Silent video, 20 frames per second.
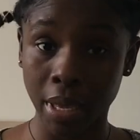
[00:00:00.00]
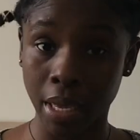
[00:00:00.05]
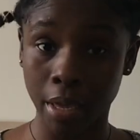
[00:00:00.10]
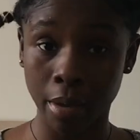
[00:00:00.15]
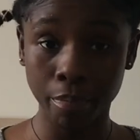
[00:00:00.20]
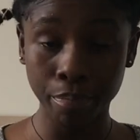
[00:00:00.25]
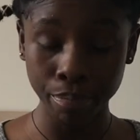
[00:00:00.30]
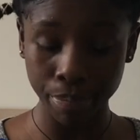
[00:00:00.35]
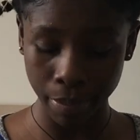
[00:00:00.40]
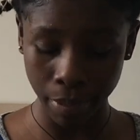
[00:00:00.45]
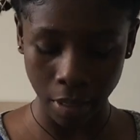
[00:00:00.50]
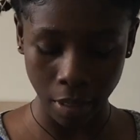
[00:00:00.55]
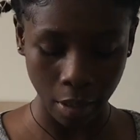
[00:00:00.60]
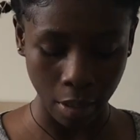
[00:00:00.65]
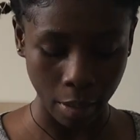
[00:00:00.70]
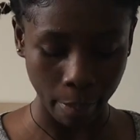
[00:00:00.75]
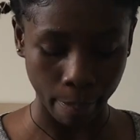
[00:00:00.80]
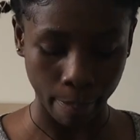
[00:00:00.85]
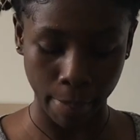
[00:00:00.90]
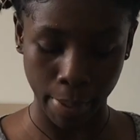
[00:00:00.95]
pimp
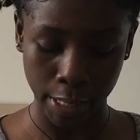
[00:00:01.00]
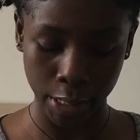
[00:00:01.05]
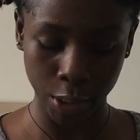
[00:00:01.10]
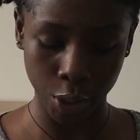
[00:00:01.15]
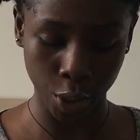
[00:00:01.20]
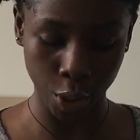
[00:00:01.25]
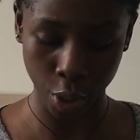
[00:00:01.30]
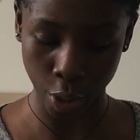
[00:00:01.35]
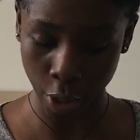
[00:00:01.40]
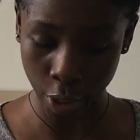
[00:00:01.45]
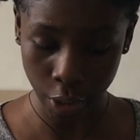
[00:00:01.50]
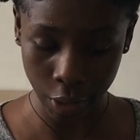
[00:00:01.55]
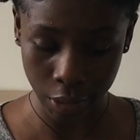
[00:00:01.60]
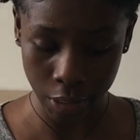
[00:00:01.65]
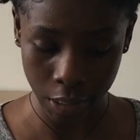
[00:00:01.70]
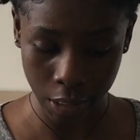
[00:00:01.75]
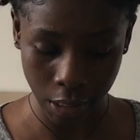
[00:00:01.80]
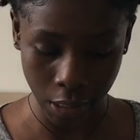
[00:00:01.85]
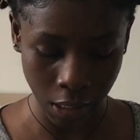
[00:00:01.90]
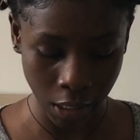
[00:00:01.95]
my
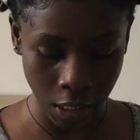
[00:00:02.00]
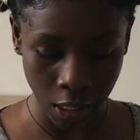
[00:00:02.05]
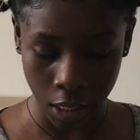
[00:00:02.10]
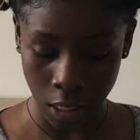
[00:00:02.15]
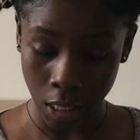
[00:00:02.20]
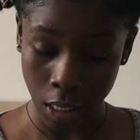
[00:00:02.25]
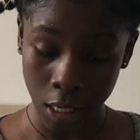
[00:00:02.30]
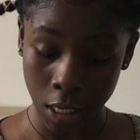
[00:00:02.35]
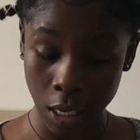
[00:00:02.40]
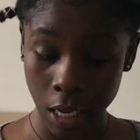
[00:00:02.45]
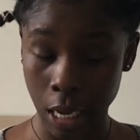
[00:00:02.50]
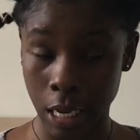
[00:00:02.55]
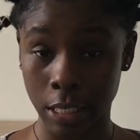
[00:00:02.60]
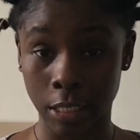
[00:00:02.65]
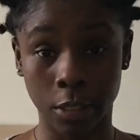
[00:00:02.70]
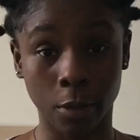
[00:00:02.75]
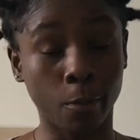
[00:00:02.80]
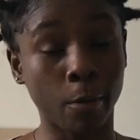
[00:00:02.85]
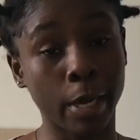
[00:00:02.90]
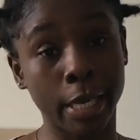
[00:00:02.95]
skirt
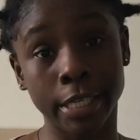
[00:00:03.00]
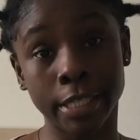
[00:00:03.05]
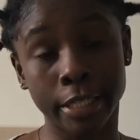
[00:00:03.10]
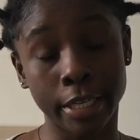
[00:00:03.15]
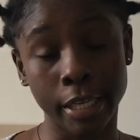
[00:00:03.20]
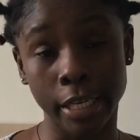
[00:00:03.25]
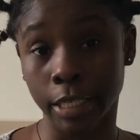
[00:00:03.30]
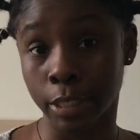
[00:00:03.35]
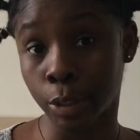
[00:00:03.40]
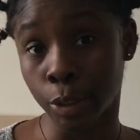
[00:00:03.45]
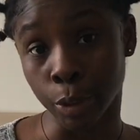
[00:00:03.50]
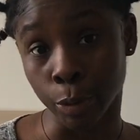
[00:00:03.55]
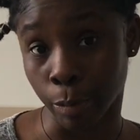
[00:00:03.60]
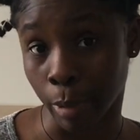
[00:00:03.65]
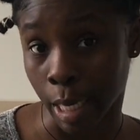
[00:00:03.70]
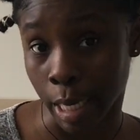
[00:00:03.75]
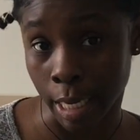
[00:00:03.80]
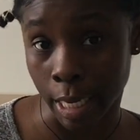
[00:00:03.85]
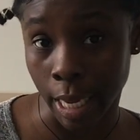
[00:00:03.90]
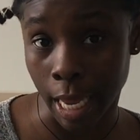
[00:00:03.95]
because the waist is too
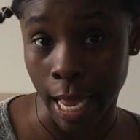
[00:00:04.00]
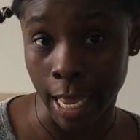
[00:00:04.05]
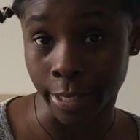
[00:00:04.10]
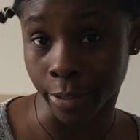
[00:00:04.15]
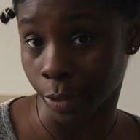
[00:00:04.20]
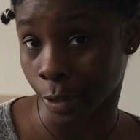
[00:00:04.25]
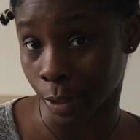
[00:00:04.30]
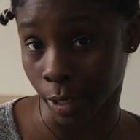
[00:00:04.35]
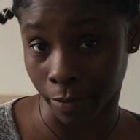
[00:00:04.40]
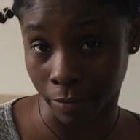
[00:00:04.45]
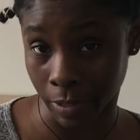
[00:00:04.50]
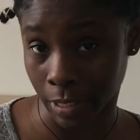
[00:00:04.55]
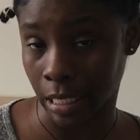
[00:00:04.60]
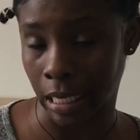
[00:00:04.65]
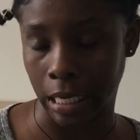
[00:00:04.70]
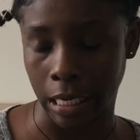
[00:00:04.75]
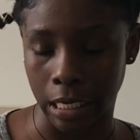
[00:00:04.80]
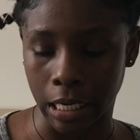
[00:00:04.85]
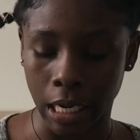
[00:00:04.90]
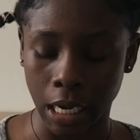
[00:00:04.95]
big, as you have
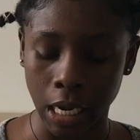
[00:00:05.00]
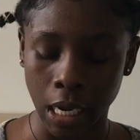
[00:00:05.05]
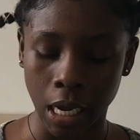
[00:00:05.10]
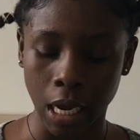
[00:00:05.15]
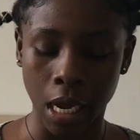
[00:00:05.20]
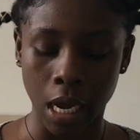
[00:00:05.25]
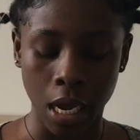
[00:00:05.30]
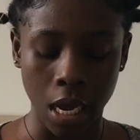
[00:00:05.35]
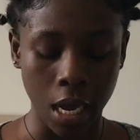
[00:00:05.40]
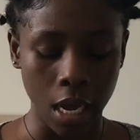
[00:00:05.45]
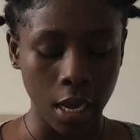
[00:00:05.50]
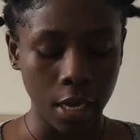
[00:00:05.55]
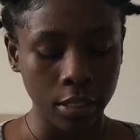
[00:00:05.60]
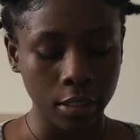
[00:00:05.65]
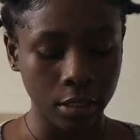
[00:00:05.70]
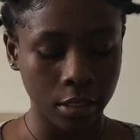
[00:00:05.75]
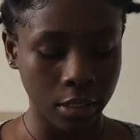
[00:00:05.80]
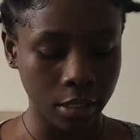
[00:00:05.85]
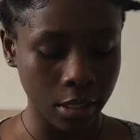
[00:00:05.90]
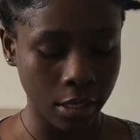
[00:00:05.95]
seen.
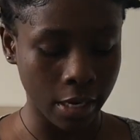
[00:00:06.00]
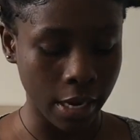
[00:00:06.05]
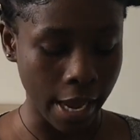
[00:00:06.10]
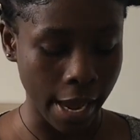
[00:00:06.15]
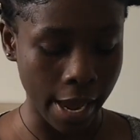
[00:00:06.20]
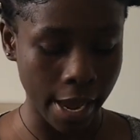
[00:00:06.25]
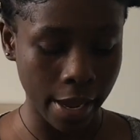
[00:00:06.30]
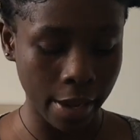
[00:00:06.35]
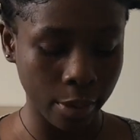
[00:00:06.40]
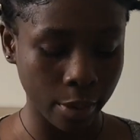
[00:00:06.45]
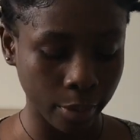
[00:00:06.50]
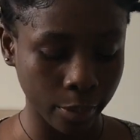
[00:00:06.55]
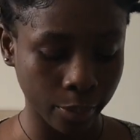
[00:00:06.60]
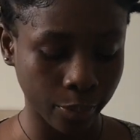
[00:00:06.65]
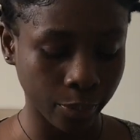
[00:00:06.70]
So now,